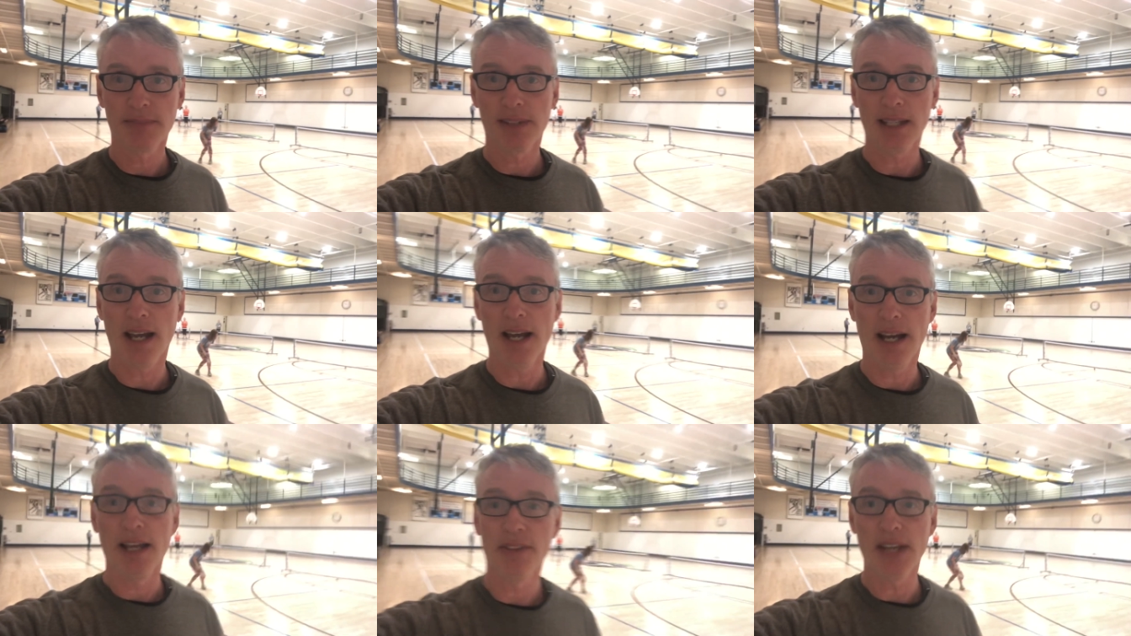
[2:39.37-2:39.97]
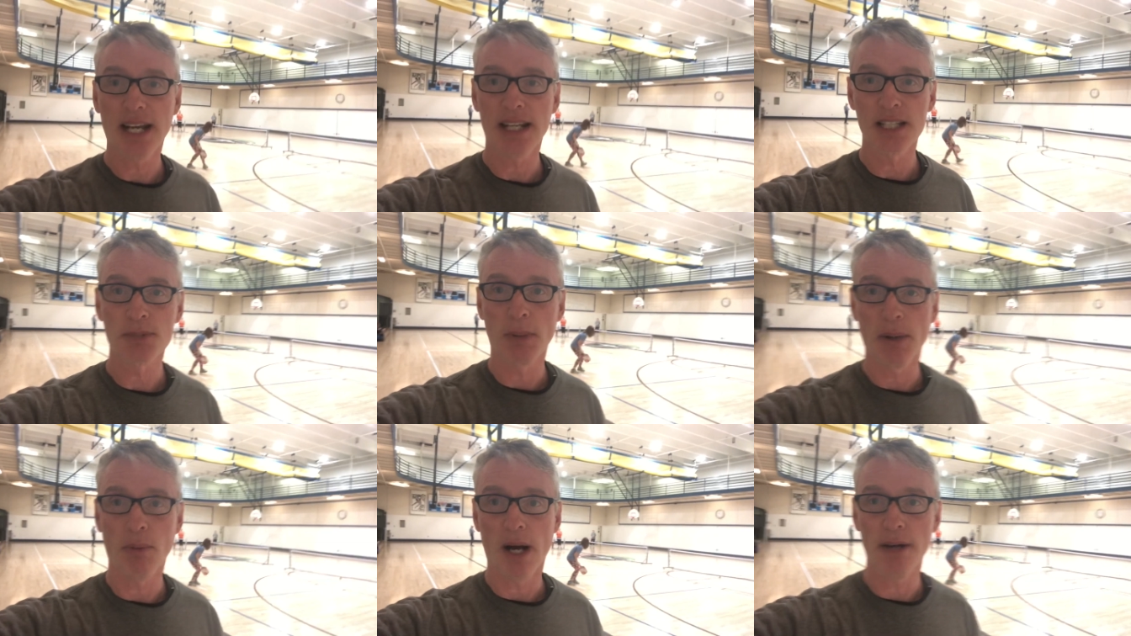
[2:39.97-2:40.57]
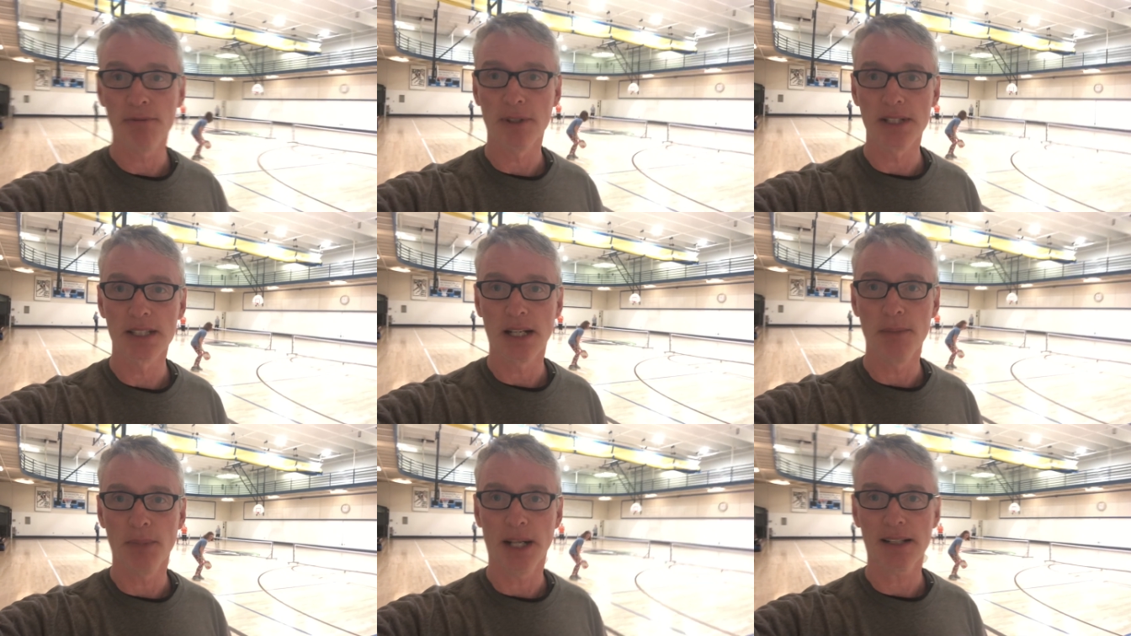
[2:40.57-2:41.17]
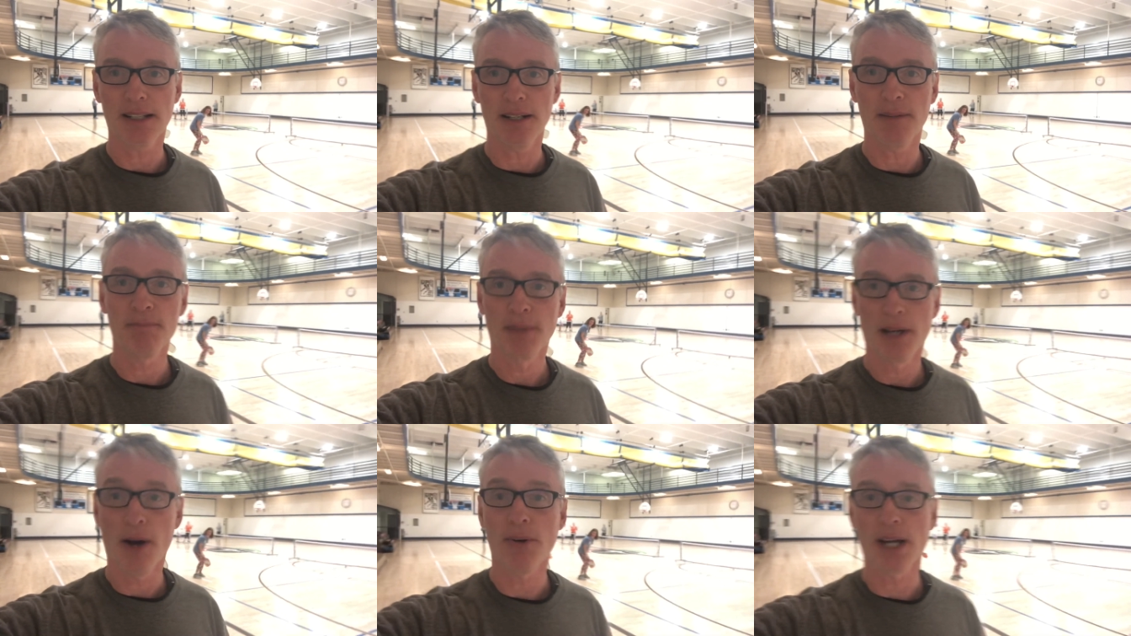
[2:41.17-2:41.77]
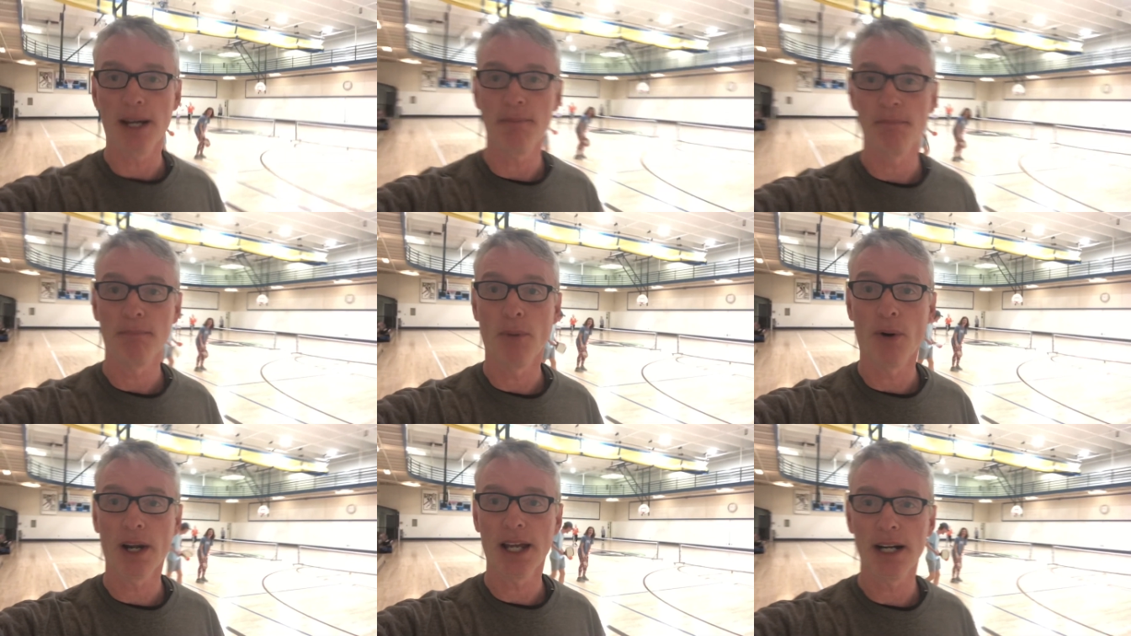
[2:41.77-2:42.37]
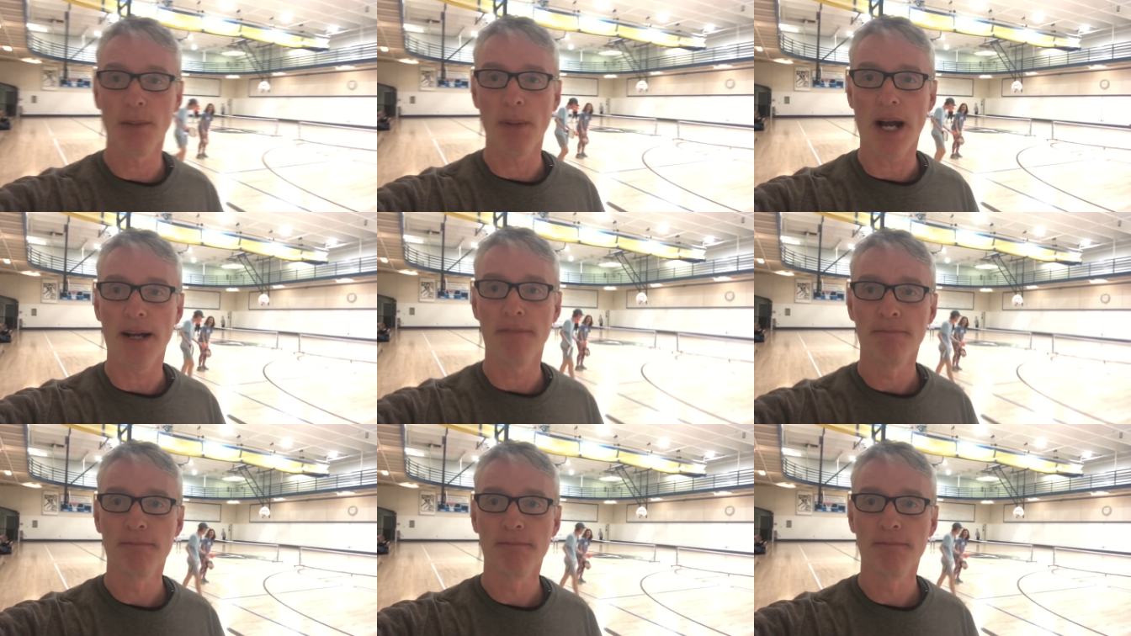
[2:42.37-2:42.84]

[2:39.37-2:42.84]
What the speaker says: Yeah, and that is my wife and son back there. Okay, more later, bye.